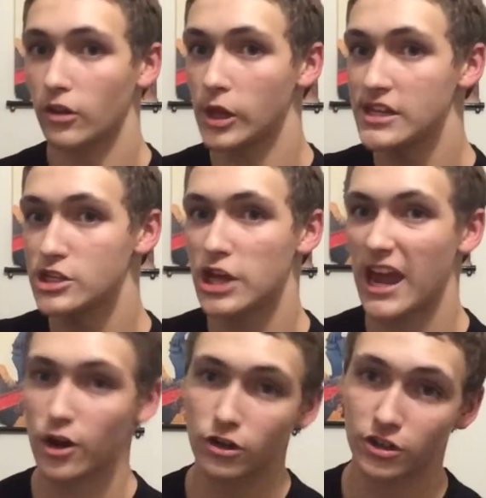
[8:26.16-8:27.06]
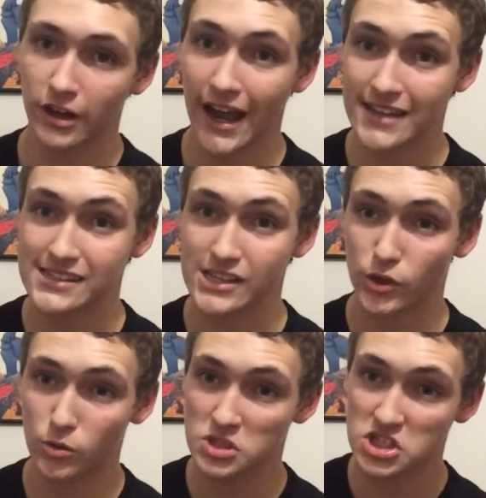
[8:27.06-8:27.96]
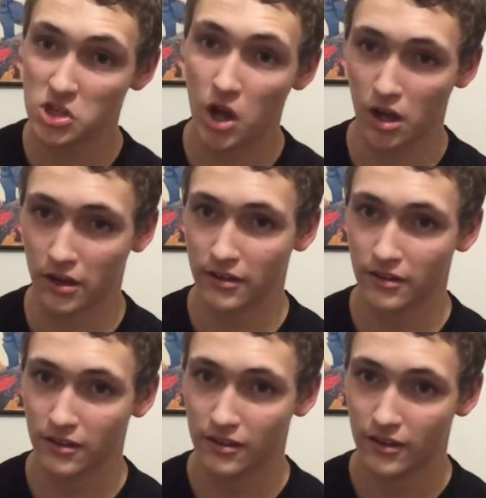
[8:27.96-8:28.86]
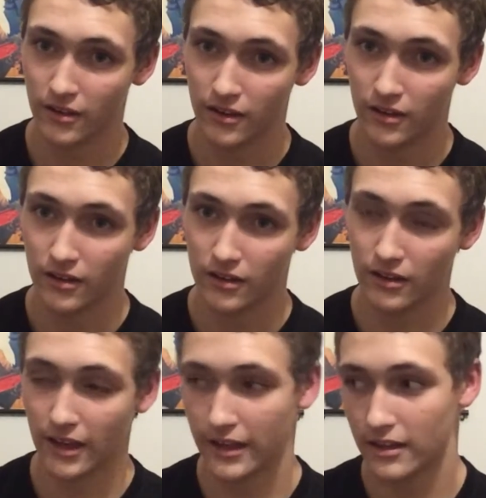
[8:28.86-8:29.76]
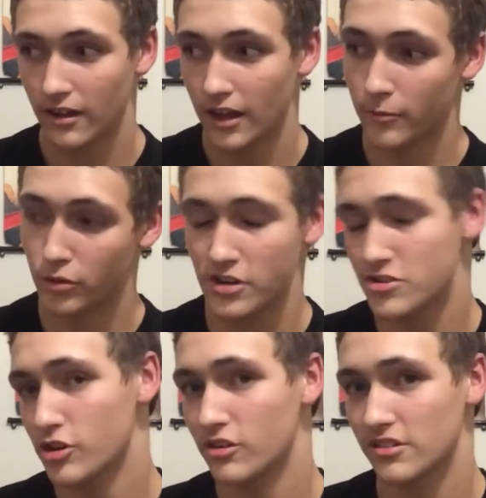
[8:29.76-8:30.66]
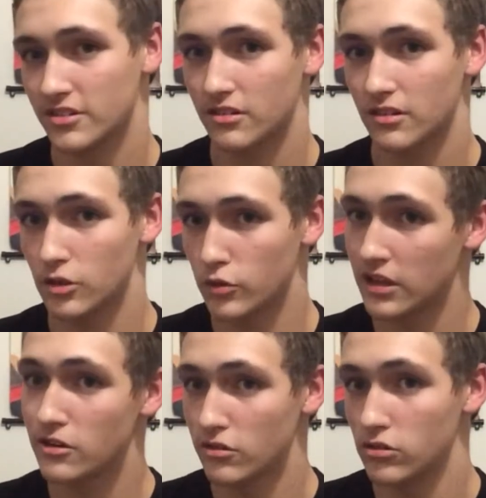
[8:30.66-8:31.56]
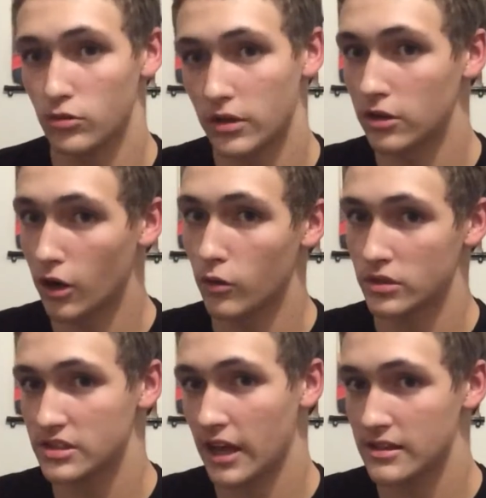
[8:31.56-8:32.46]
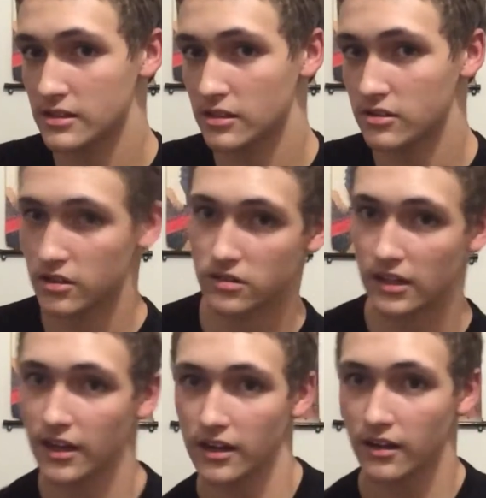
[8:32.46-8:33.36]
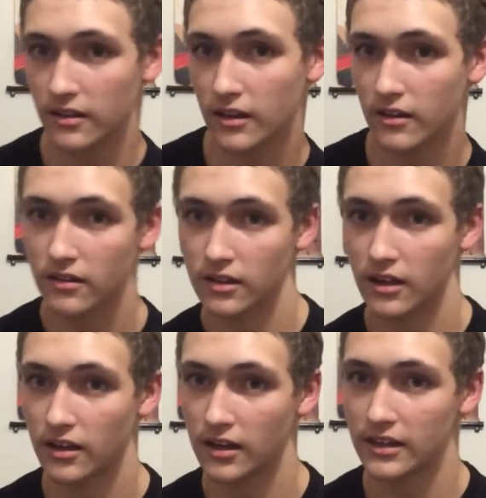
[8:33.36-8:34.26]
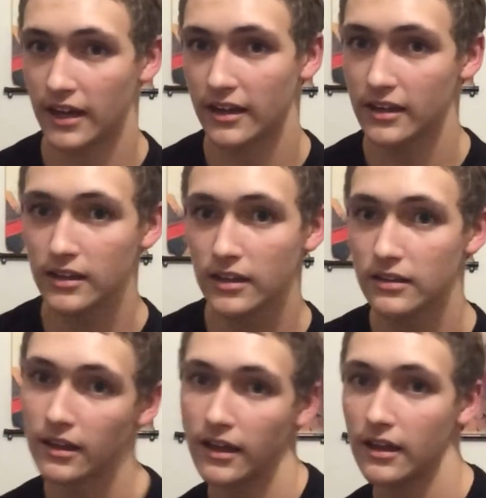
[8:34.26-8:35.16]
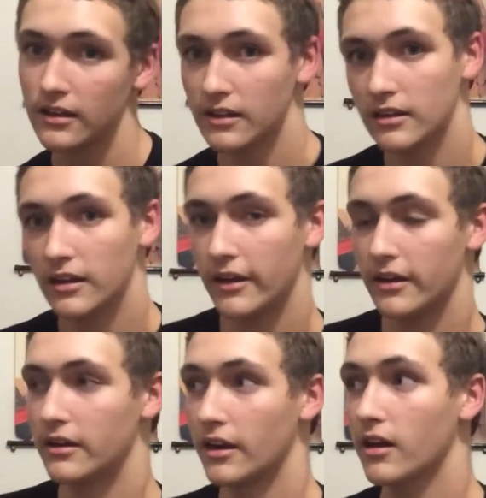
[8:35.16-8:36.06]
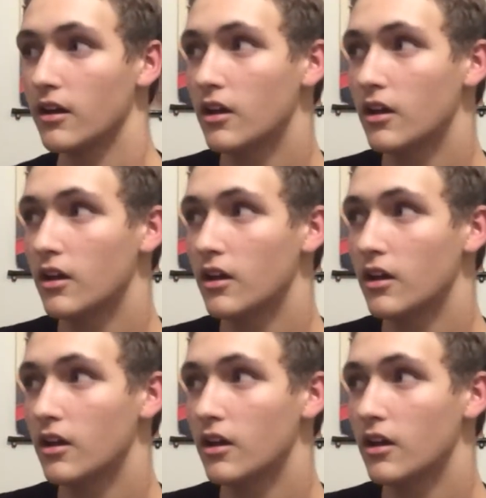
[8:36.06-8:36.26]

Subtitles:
each character has their own song. Like, I'm pretty sure you can go with Sans, and it's just da da da da da da da da da.